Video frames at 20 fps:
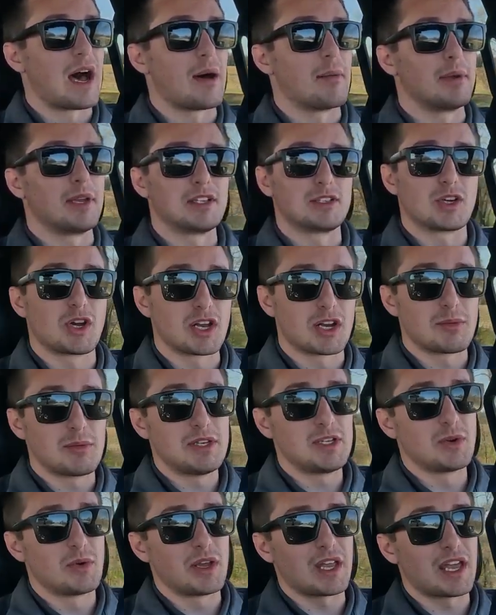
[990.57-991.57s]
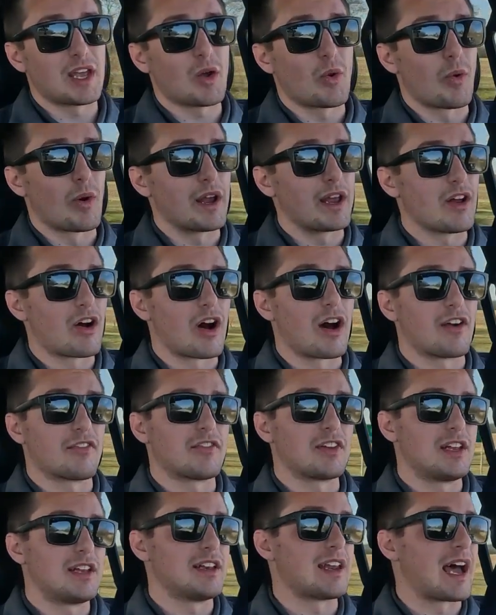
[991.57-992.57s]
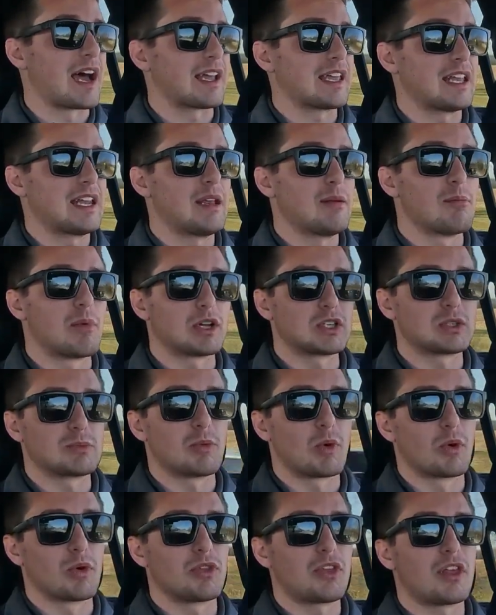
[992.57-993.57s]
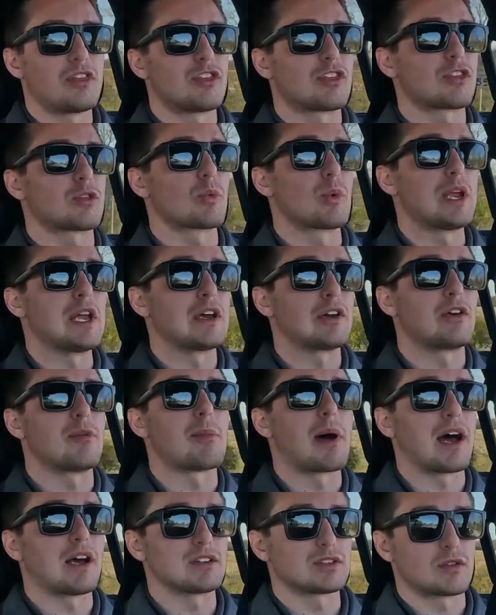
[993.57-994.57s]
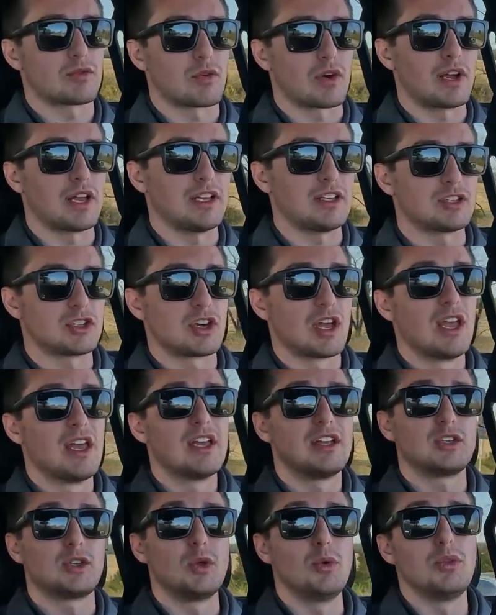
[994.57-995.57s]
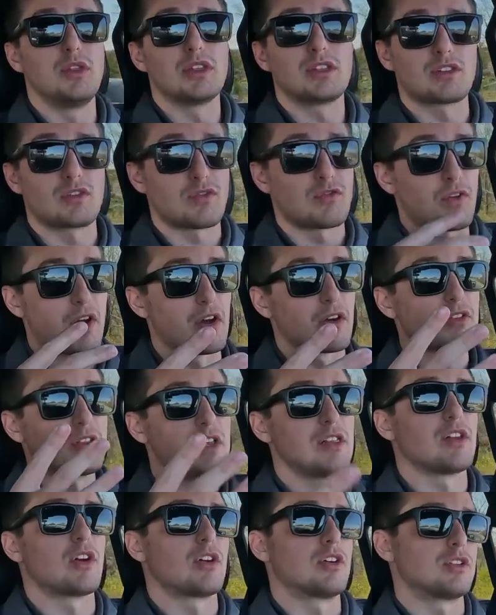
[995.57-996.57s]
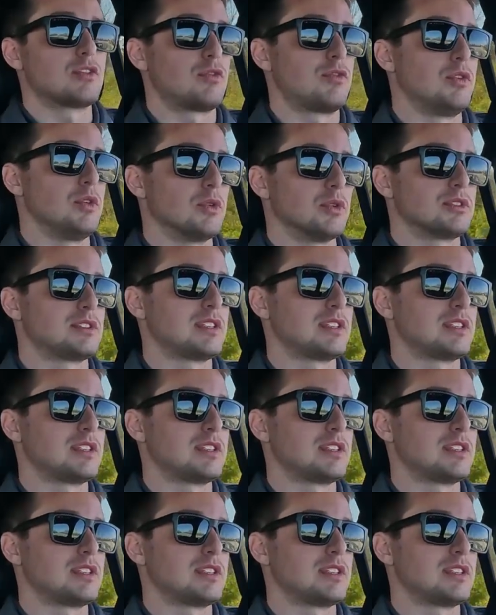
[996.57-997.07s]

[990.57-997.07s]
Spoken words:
because you're going to be doing it quite often, not getting much more than 300 miles of range to this fairly large fuel